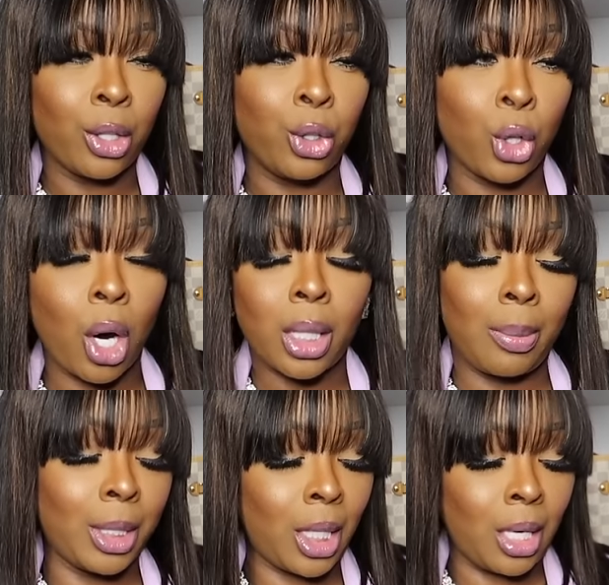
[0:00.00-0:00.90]
a daughter, let
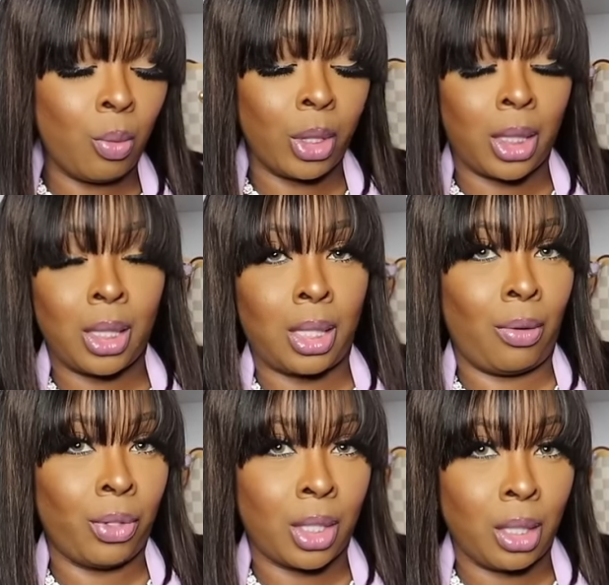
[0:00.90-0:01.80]
me tell you what this
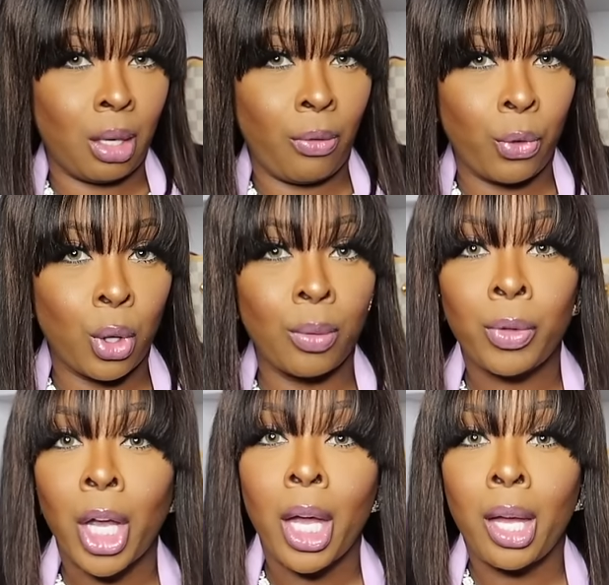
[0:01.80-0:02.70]
stuff is good for.
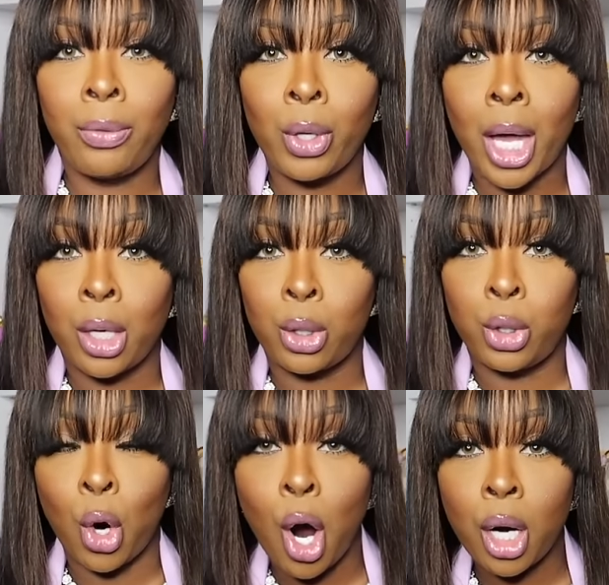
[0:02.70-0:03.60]
If you got a
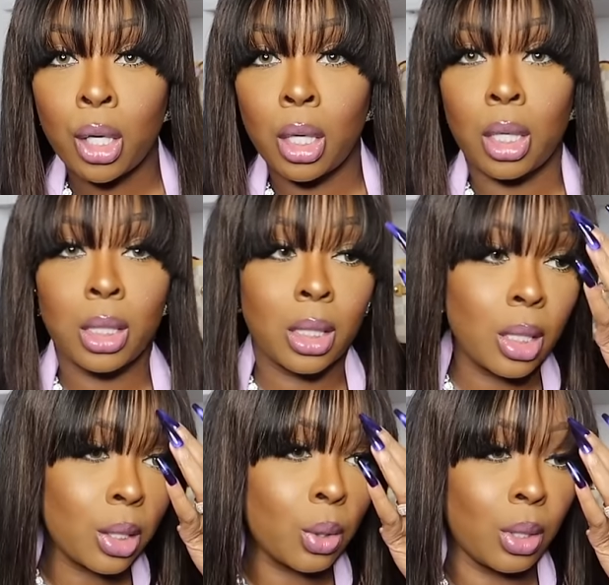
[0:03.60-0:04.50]
daughter, a
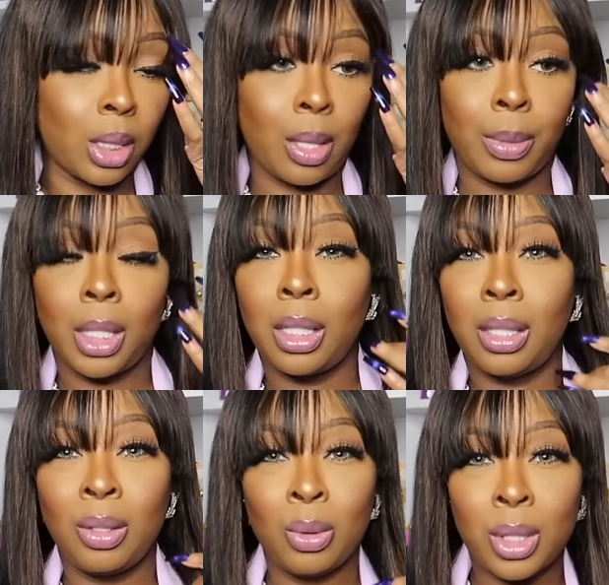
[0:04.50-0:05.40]
sister or something,
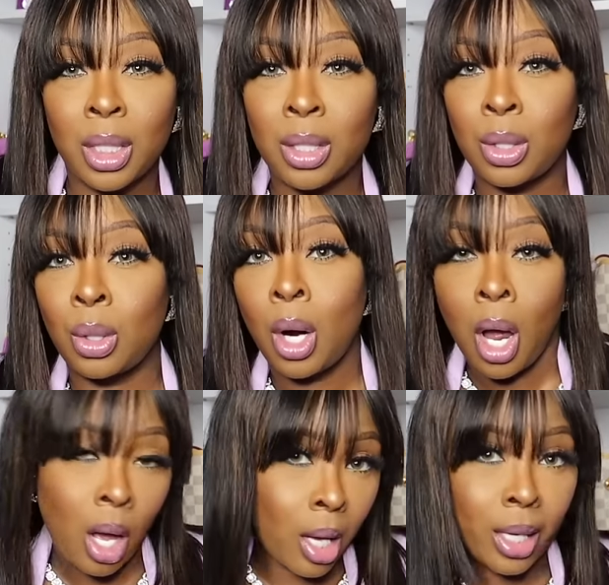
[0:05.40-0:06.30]
little sister,
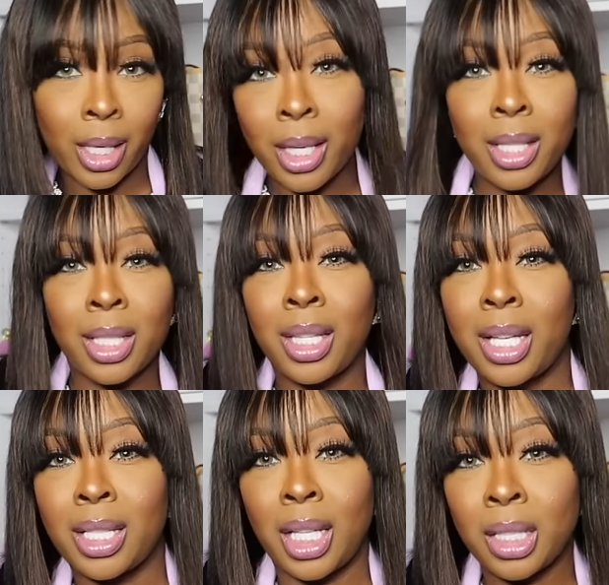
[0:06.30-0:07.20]
a cousin
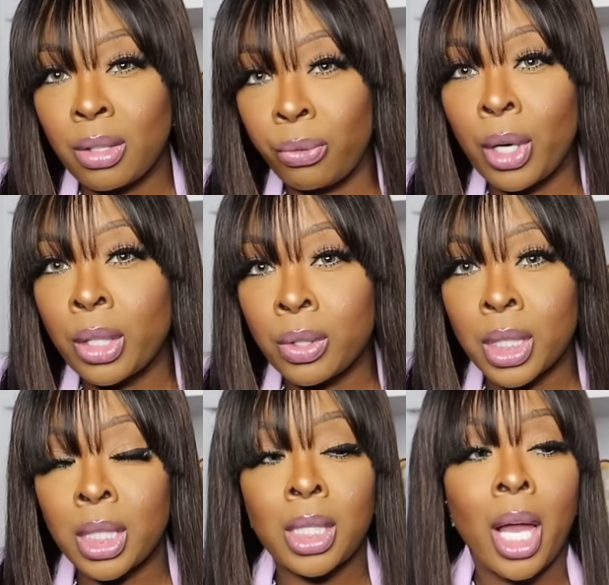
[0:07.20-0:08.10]
that's into
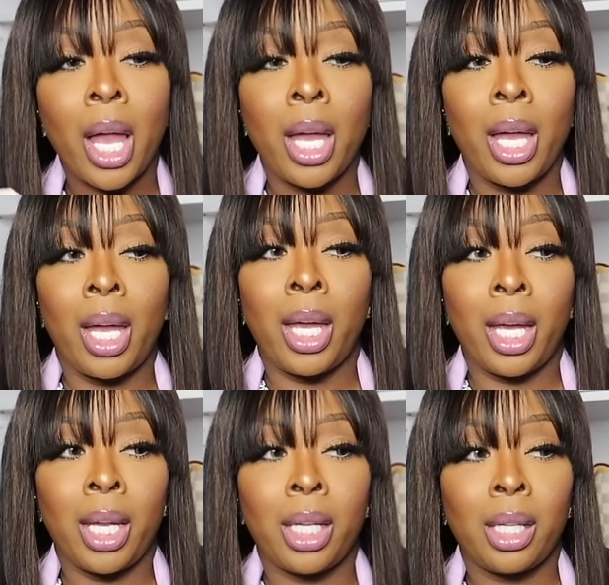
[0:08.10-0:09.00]
fragrances,
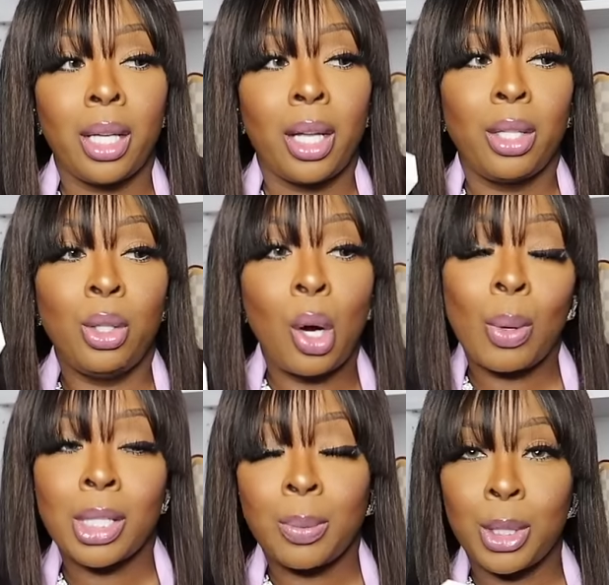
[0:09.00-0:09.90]
and you don't
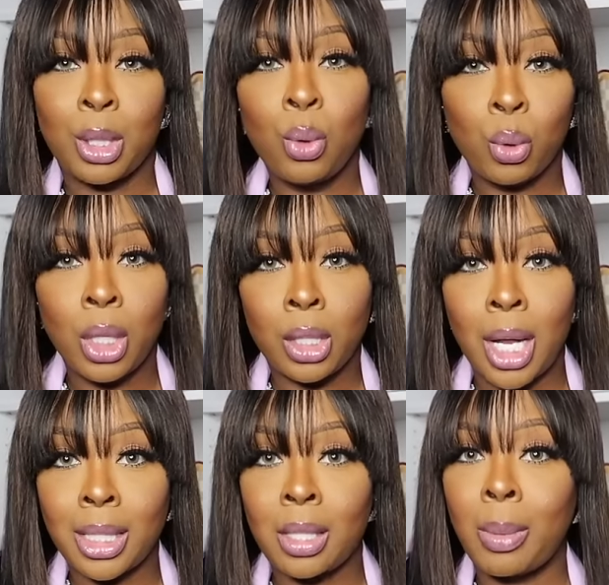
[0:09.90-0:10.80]
want to spend two, three hundred
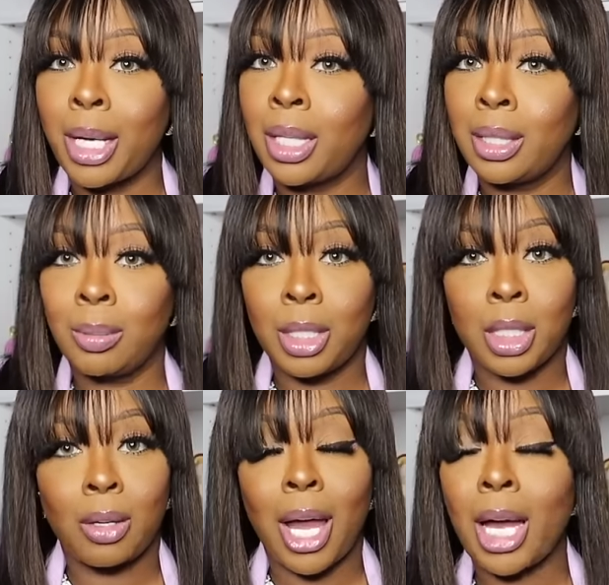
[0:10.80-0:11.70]
dollars on about get them this
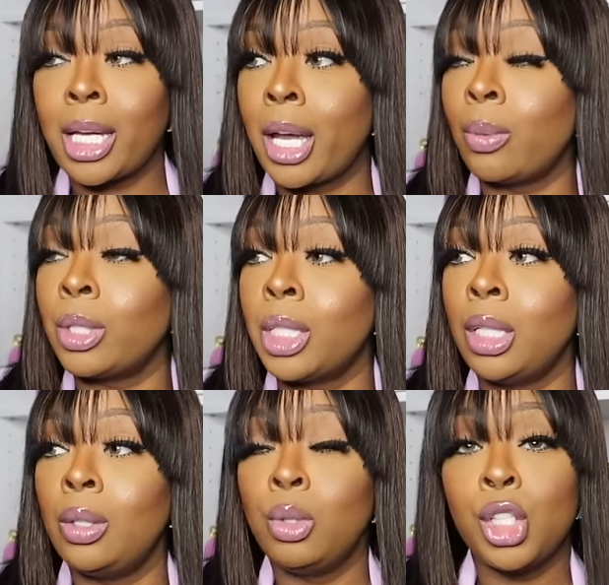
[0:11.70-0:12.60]
stuff. I guarantee
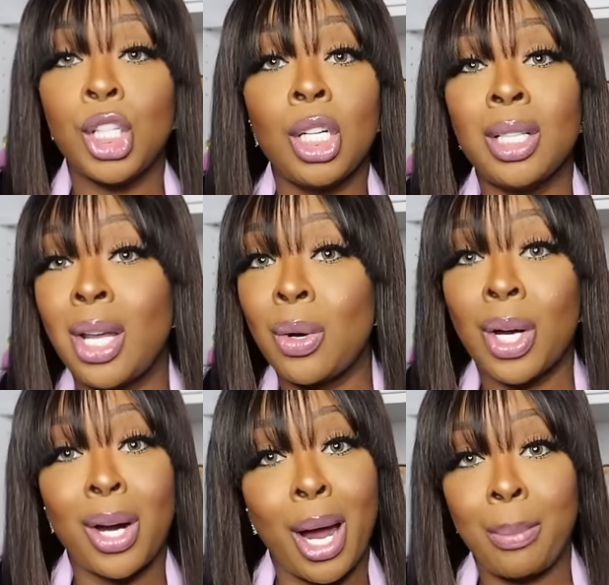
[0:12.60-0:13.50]
you, should. don't
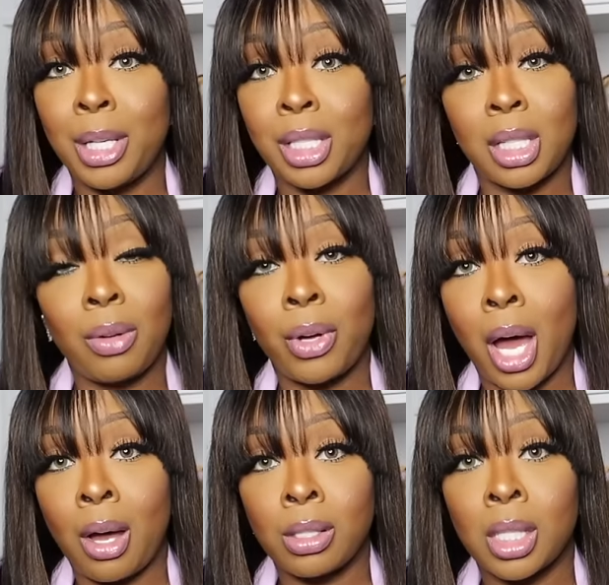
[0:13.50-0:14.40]
care how much stuff
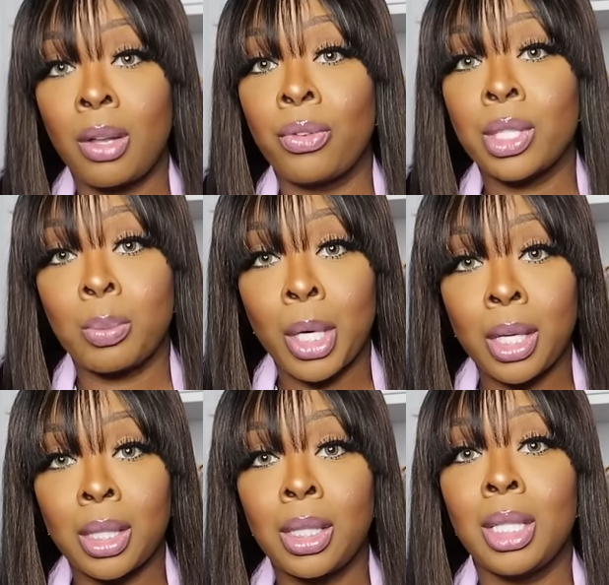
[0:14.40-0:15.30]
costs. If it
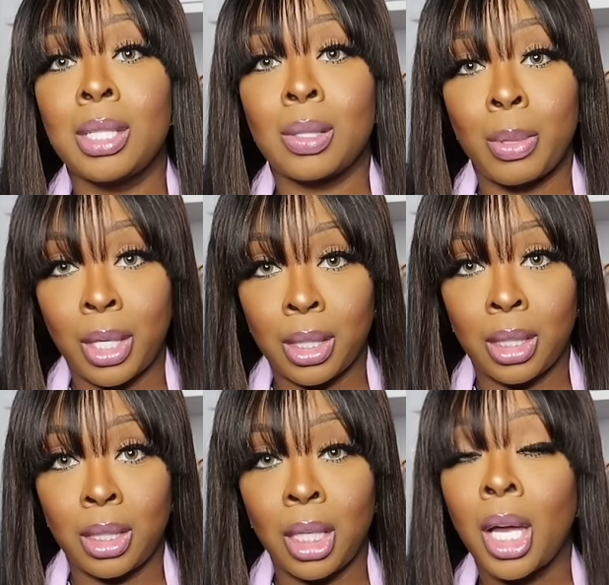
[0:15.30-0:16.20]
smell good, it smell
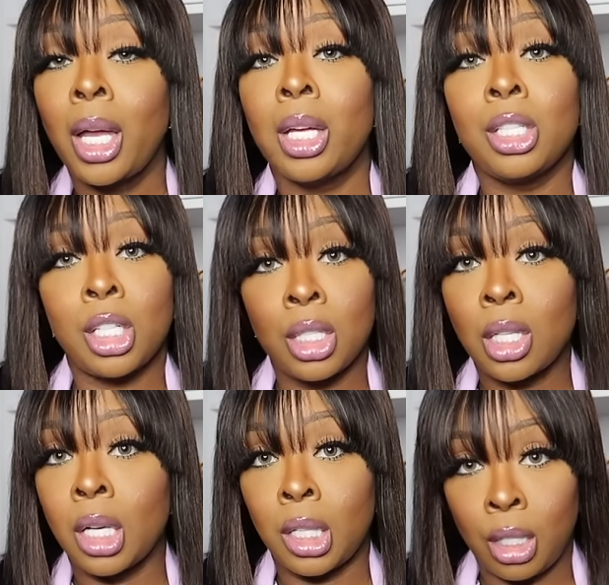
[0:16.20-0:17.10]
good, and she's
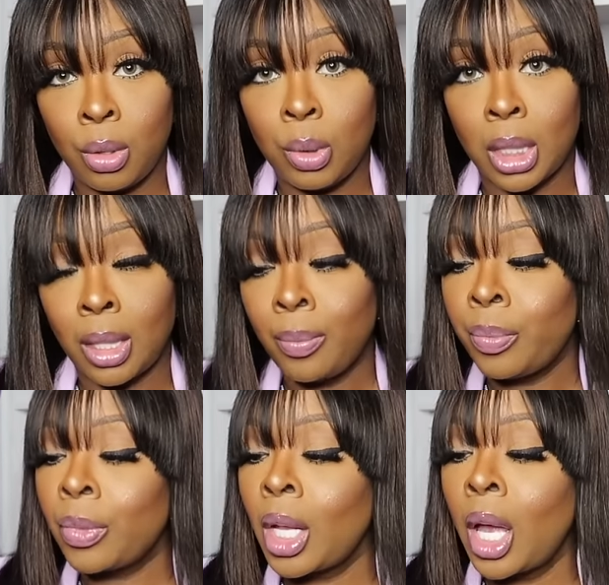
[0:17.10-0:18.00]
gonna use it.
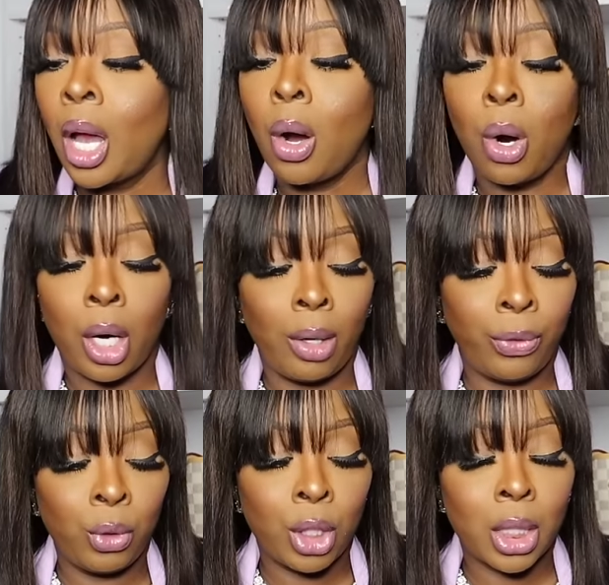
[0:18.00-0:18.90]
Or if
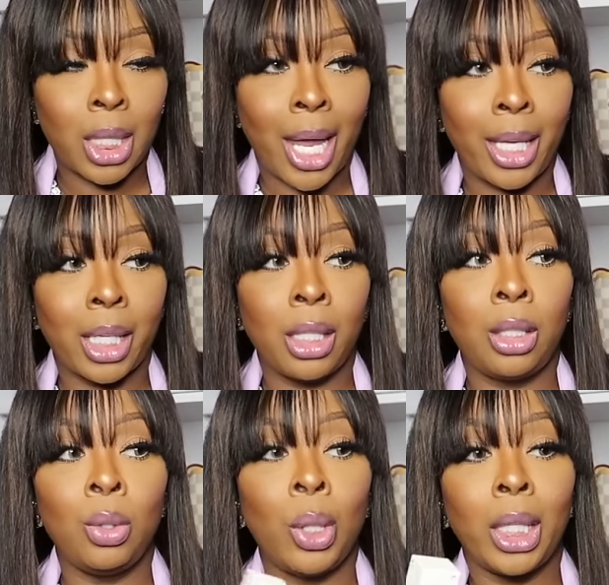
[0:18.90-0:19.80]
you just like
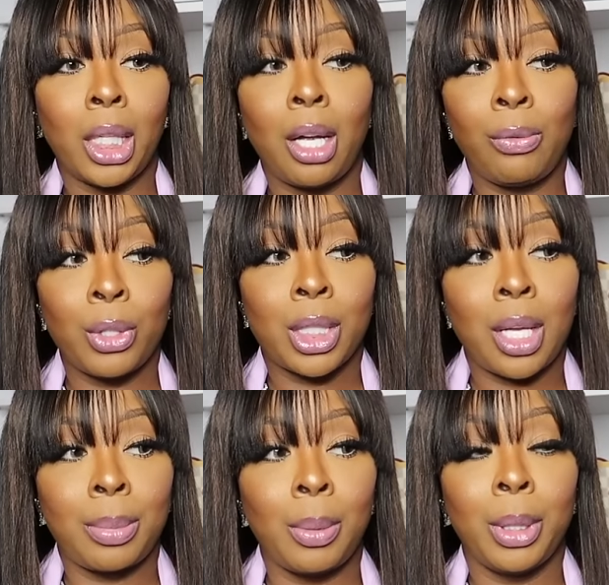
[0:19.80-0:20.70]
you in love with
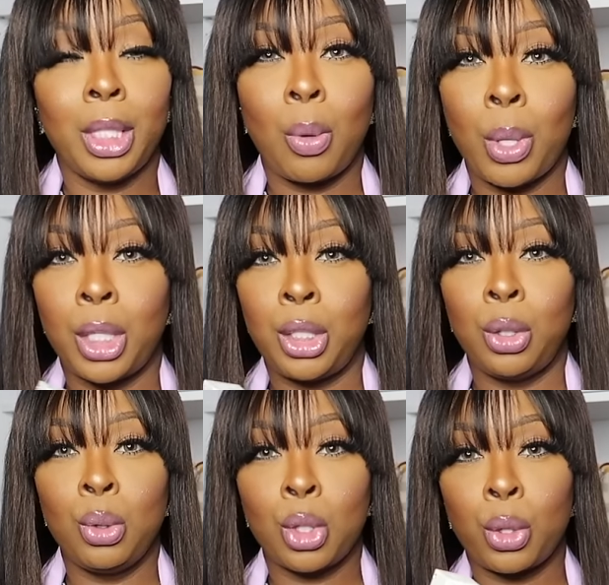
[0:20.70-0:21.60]
something but don't want to
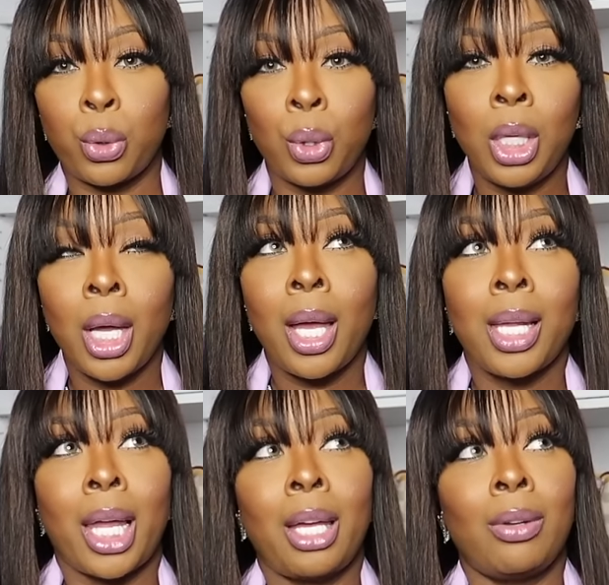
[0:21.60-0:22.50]
use your three,
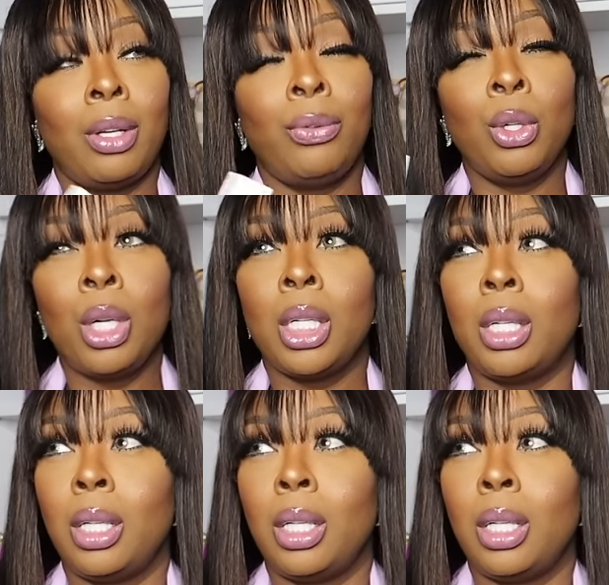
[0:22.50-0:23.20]
like if you're, an,